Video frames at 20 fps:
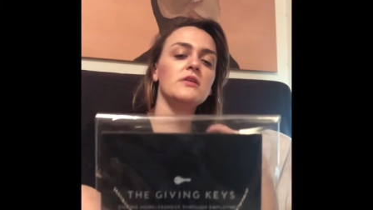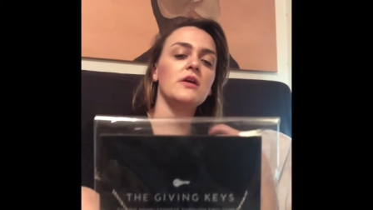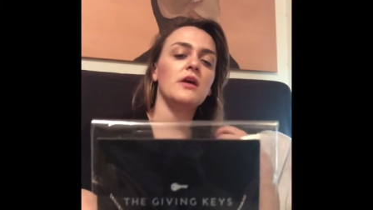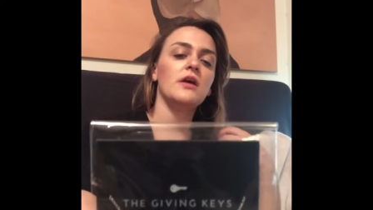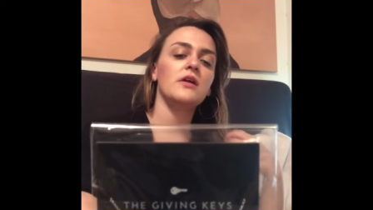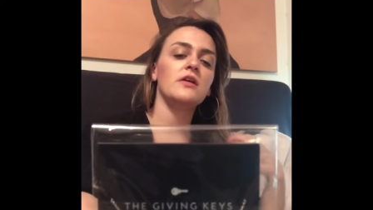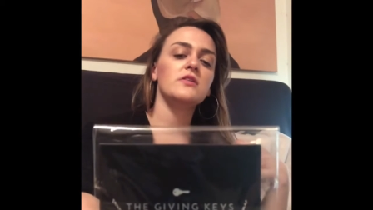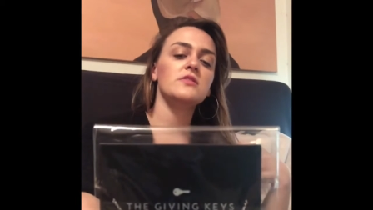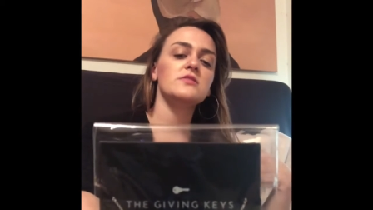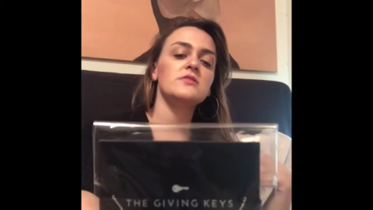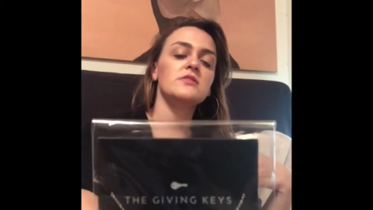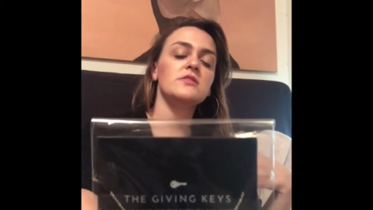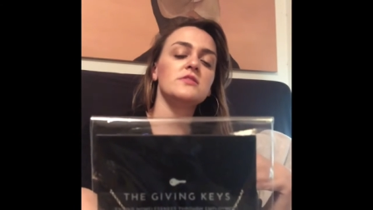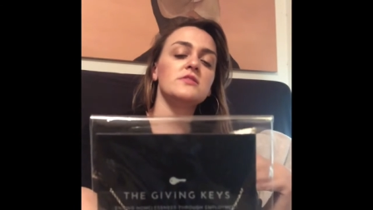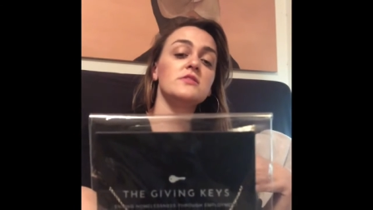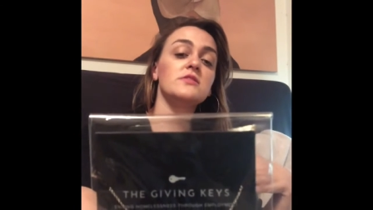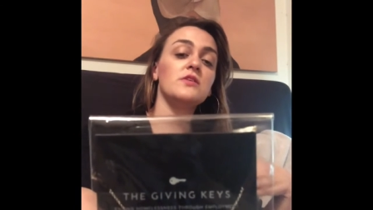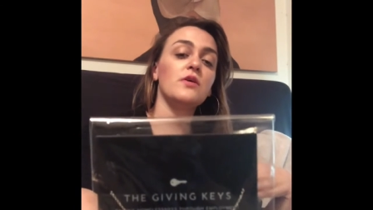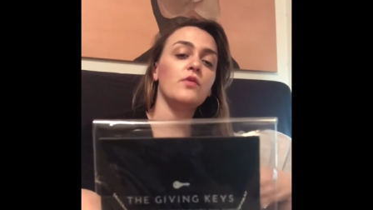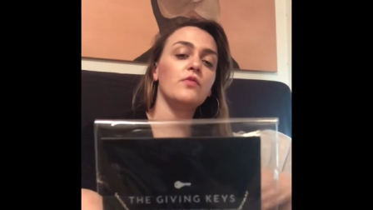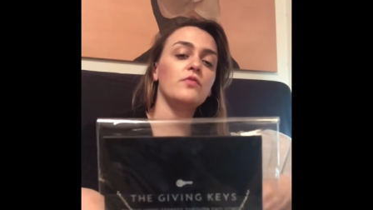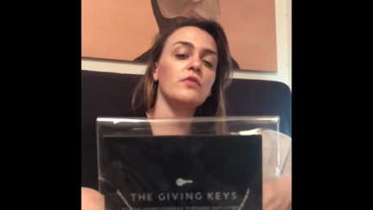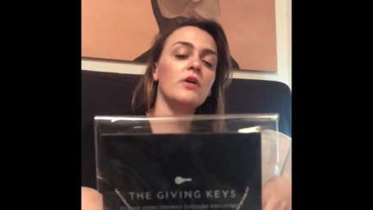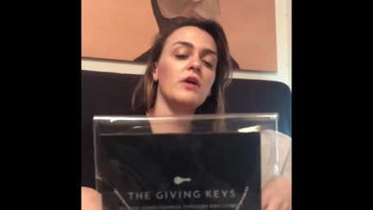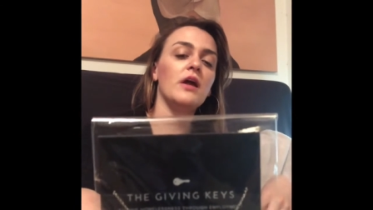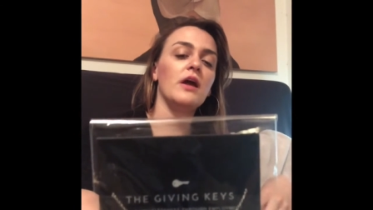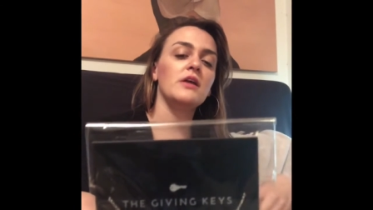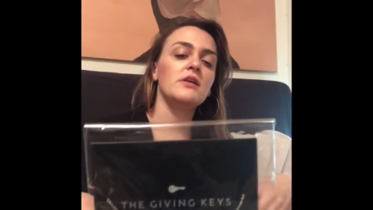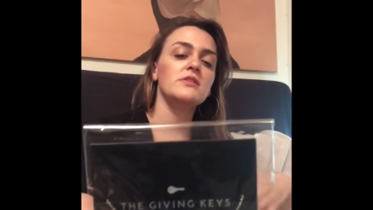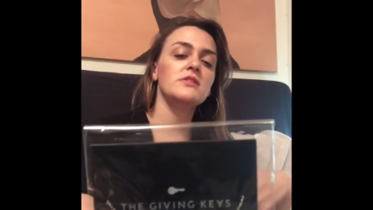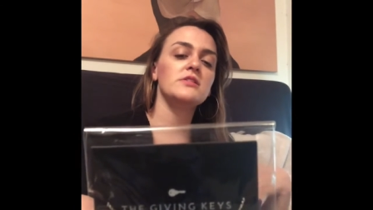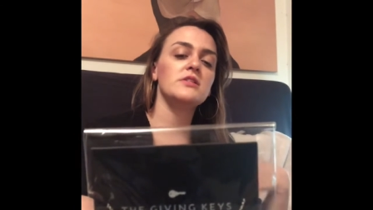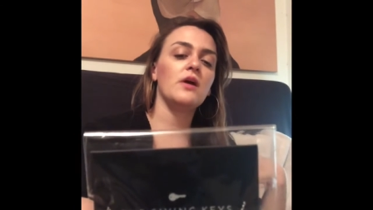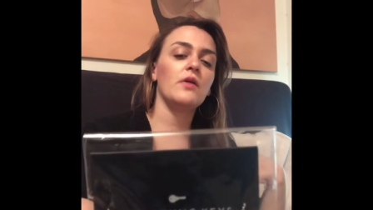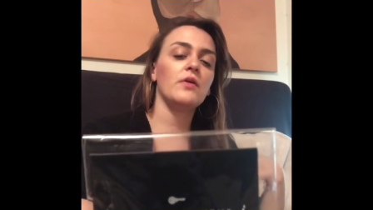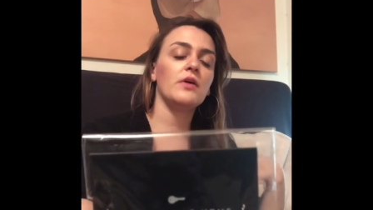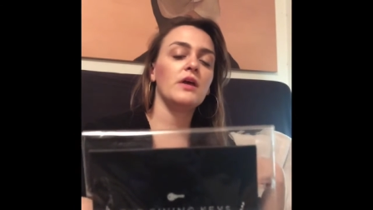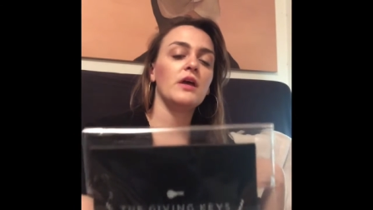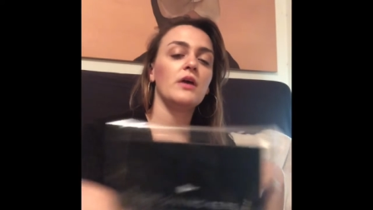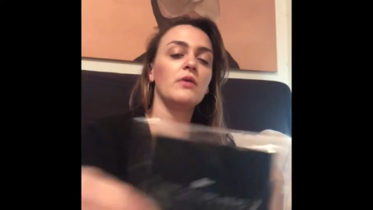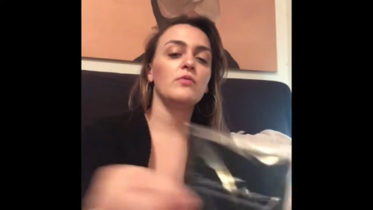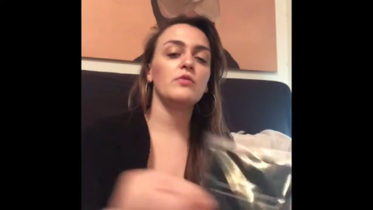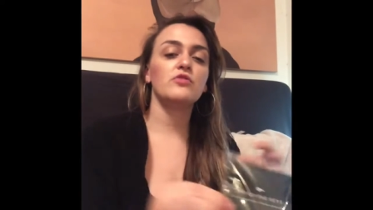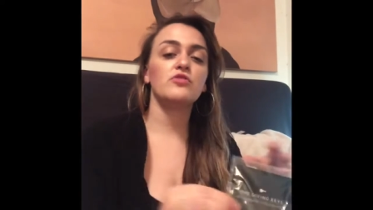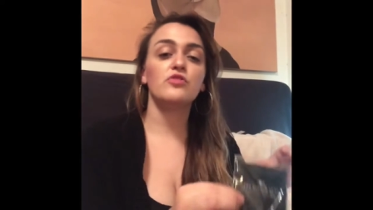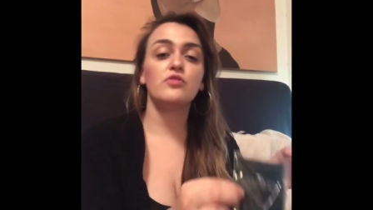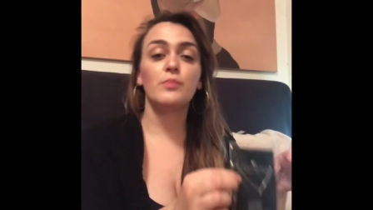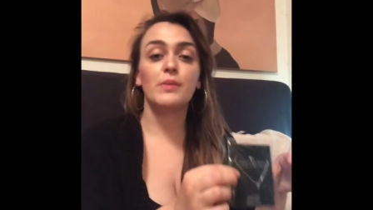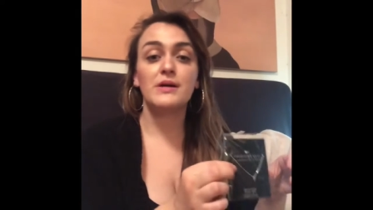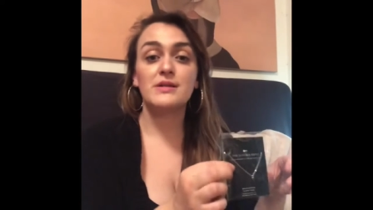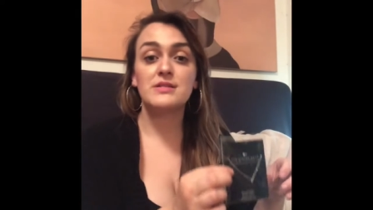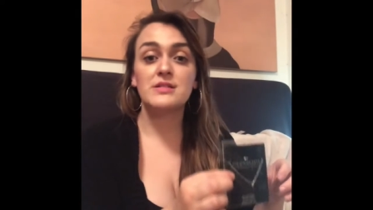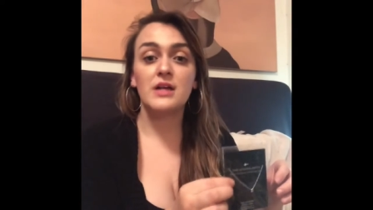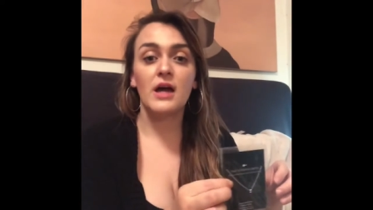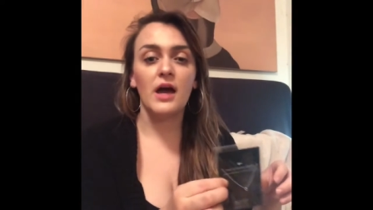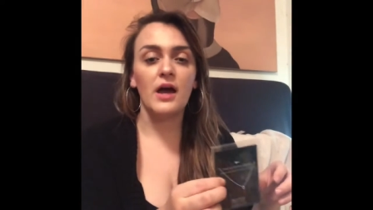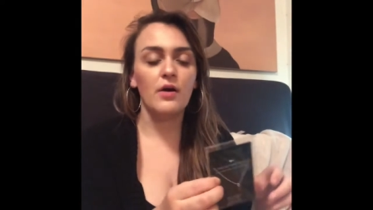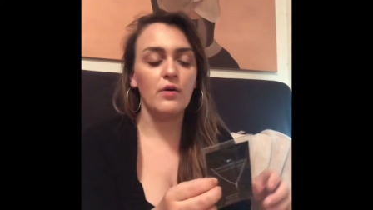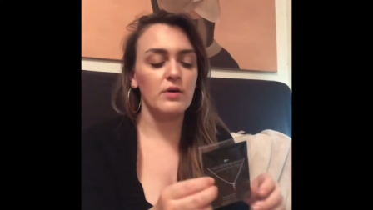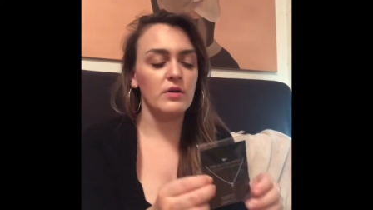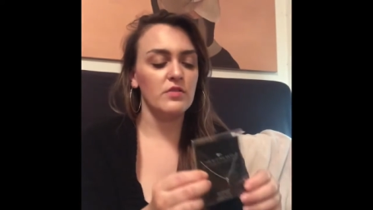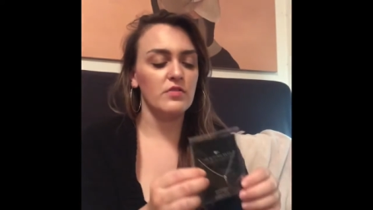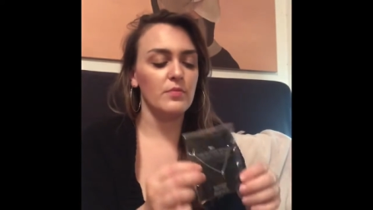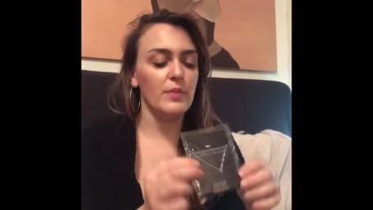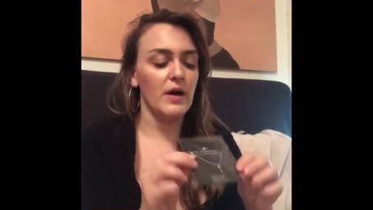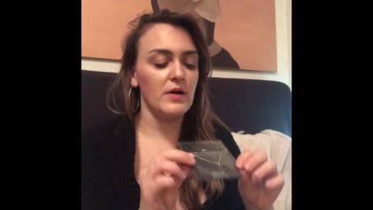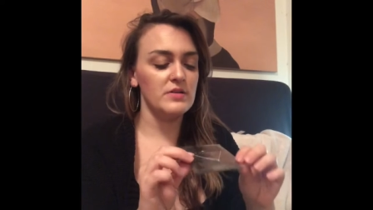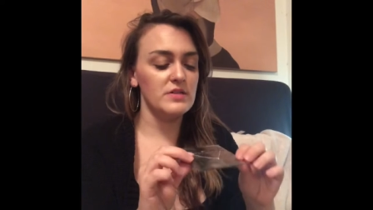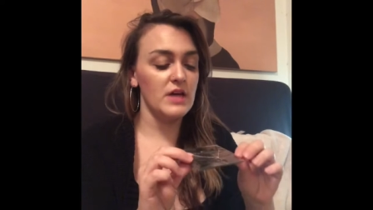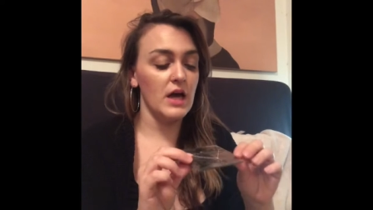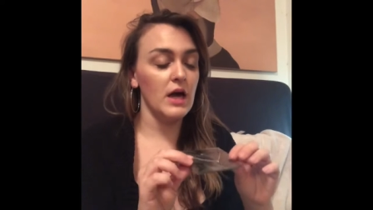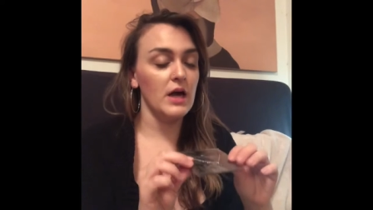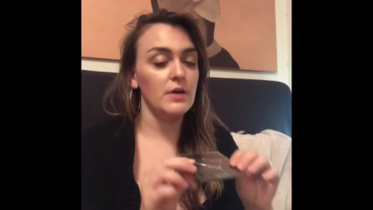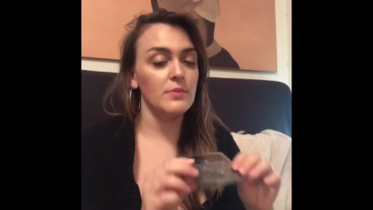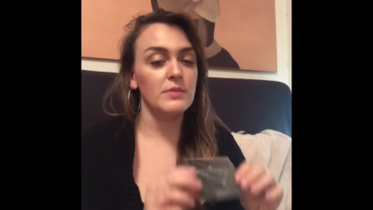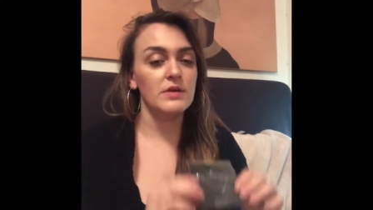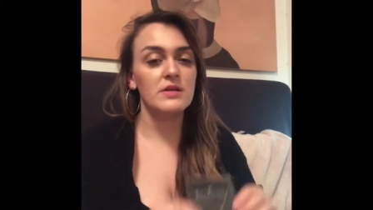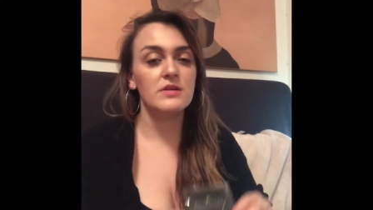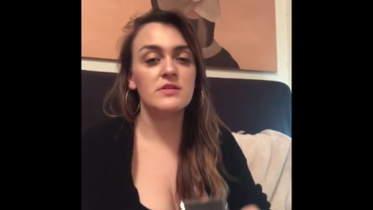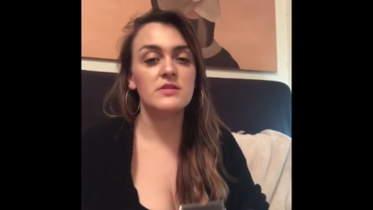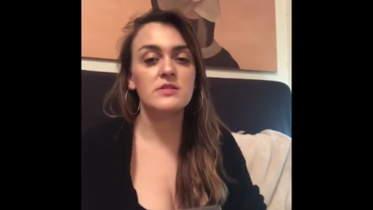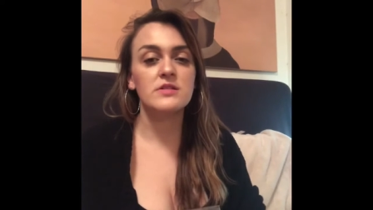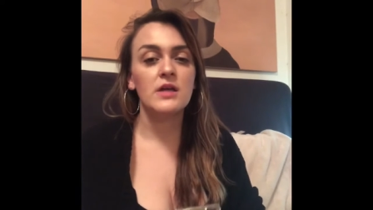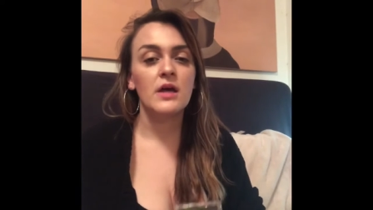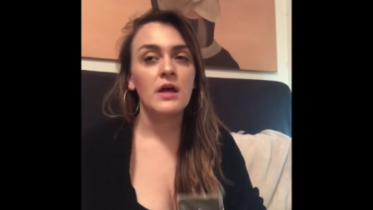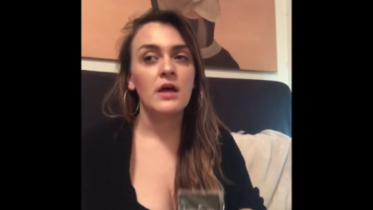It is silver and it's delicate, which is my style, and it's about time because